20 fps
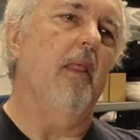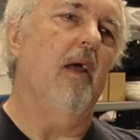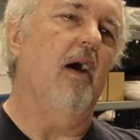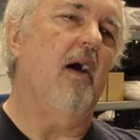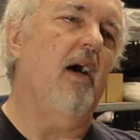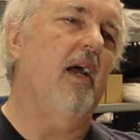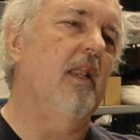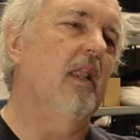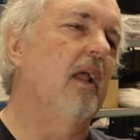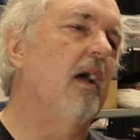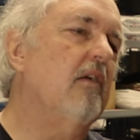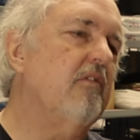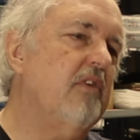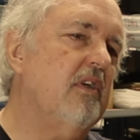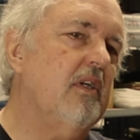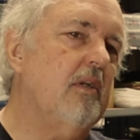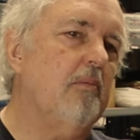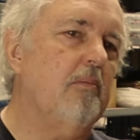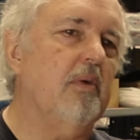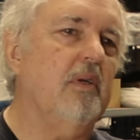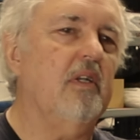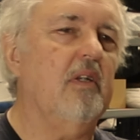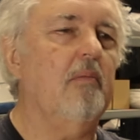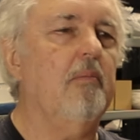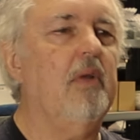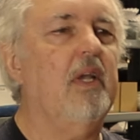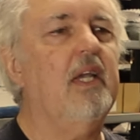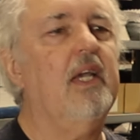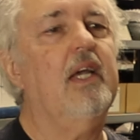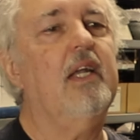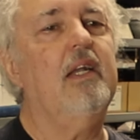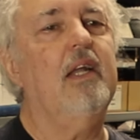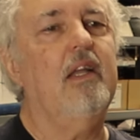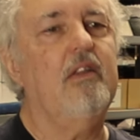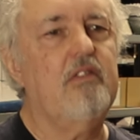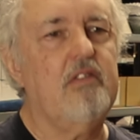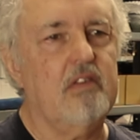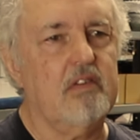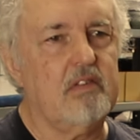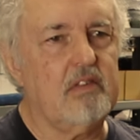I love it, but man,
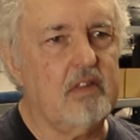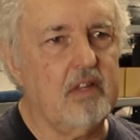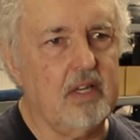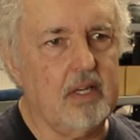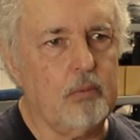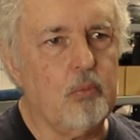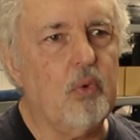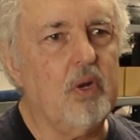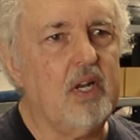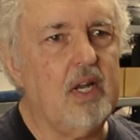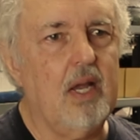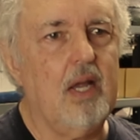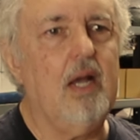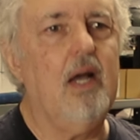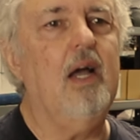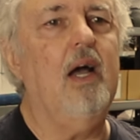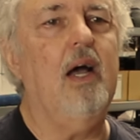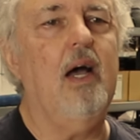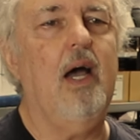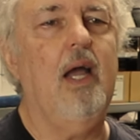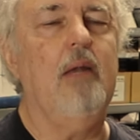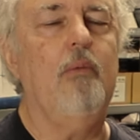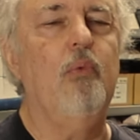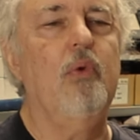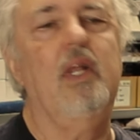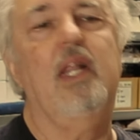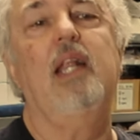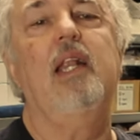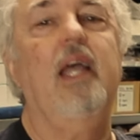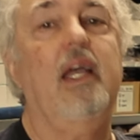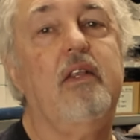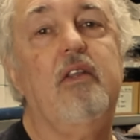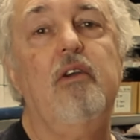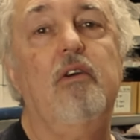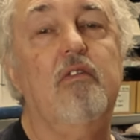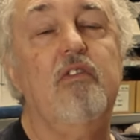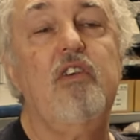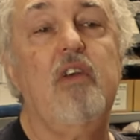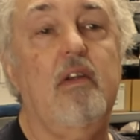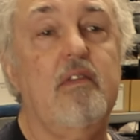it's just like when I really like the
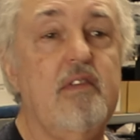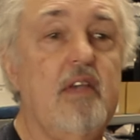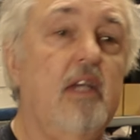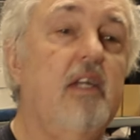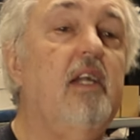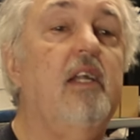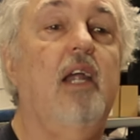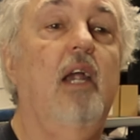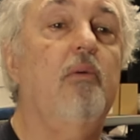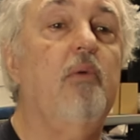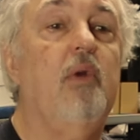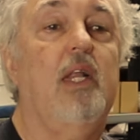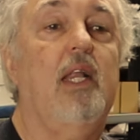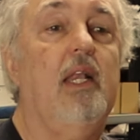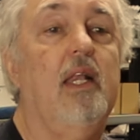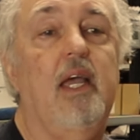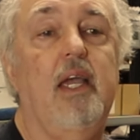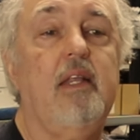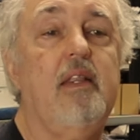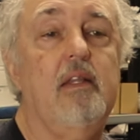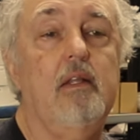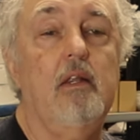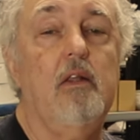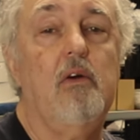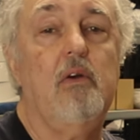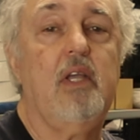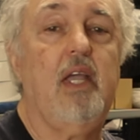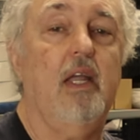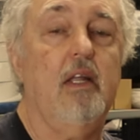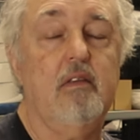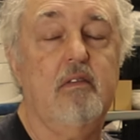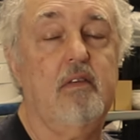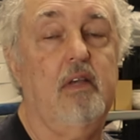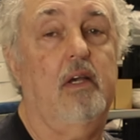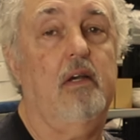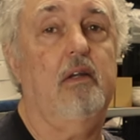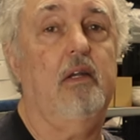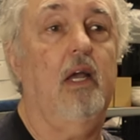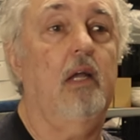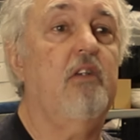overdrive sound and I really like the low gain
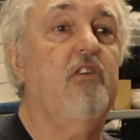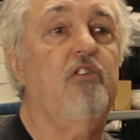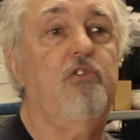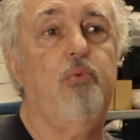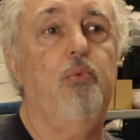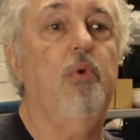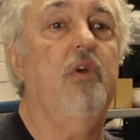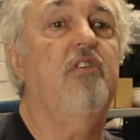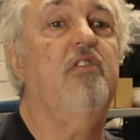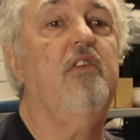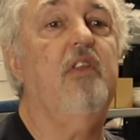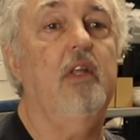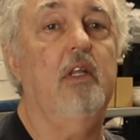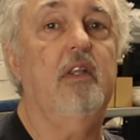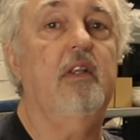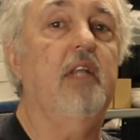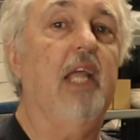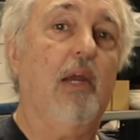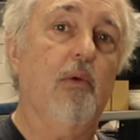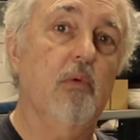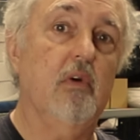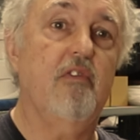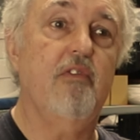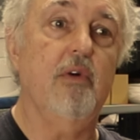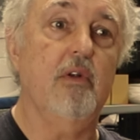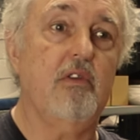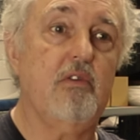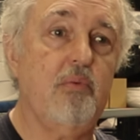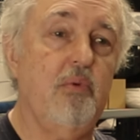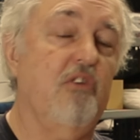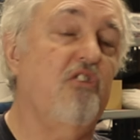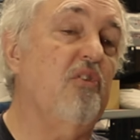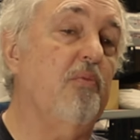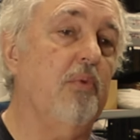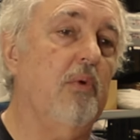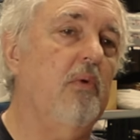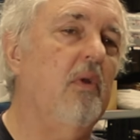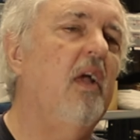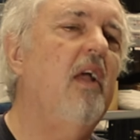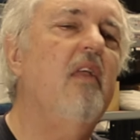sound. I just wish that they were foot
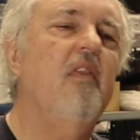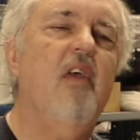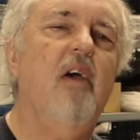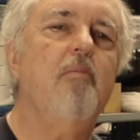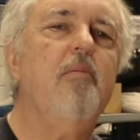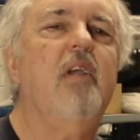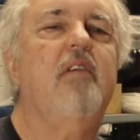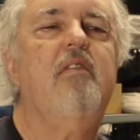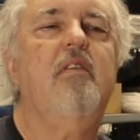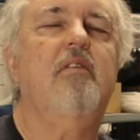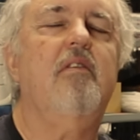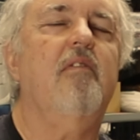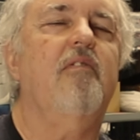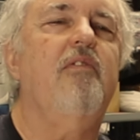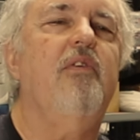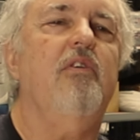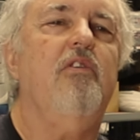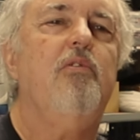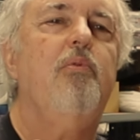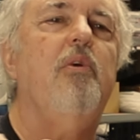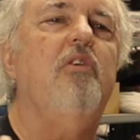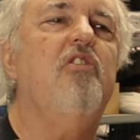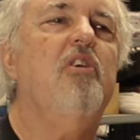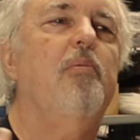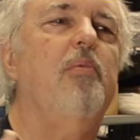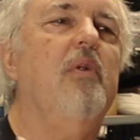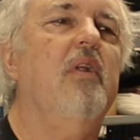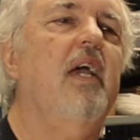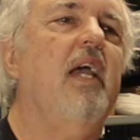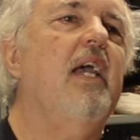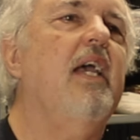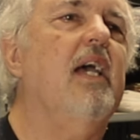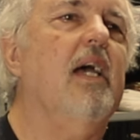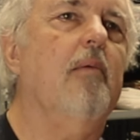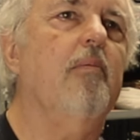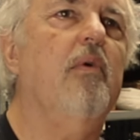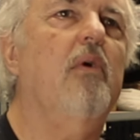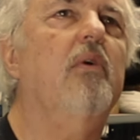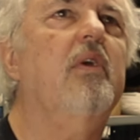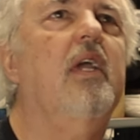switchable. That makes it a foot switchable
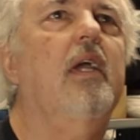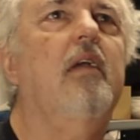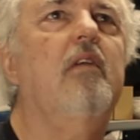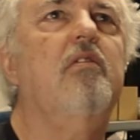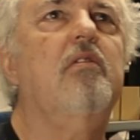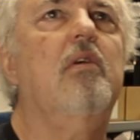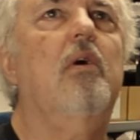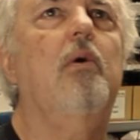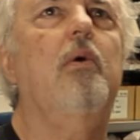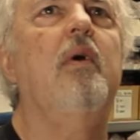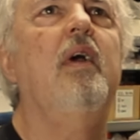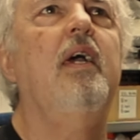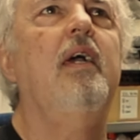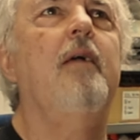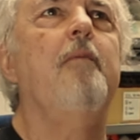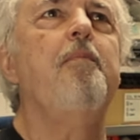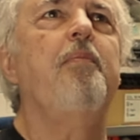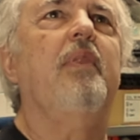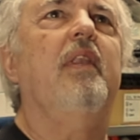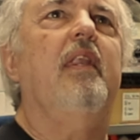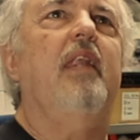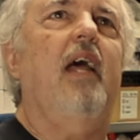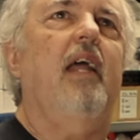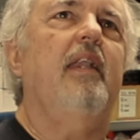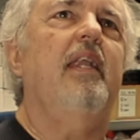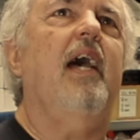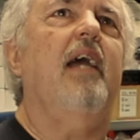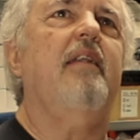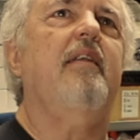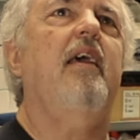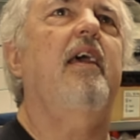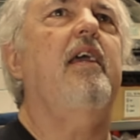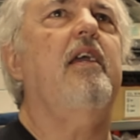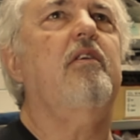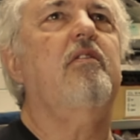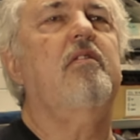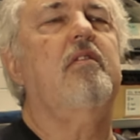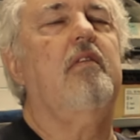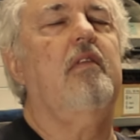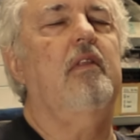amp. Okay, so then that
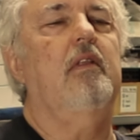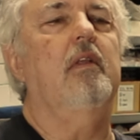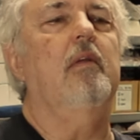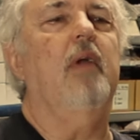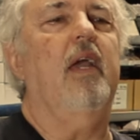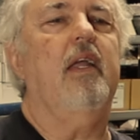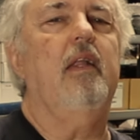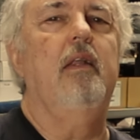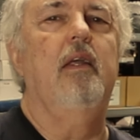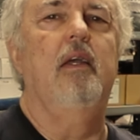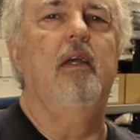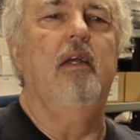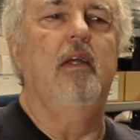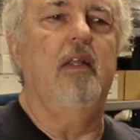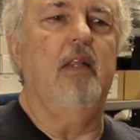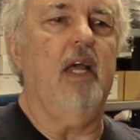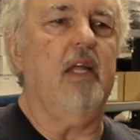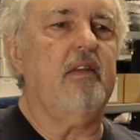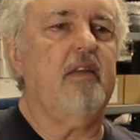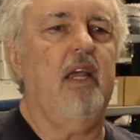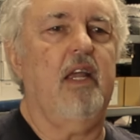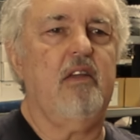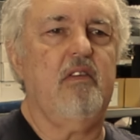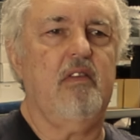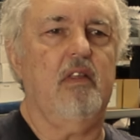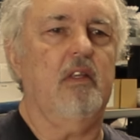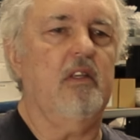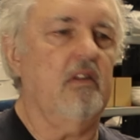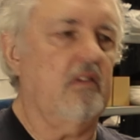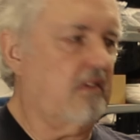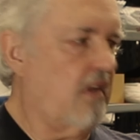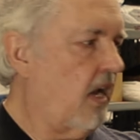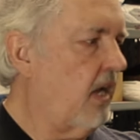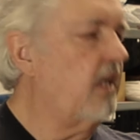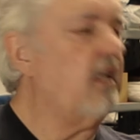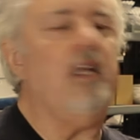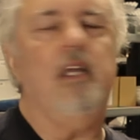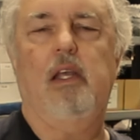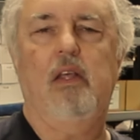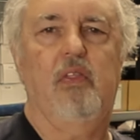takes the
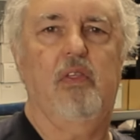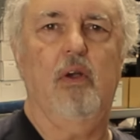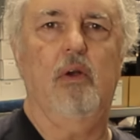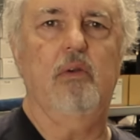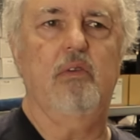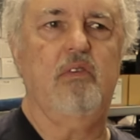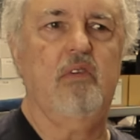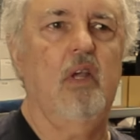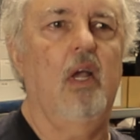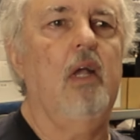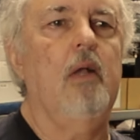design ethos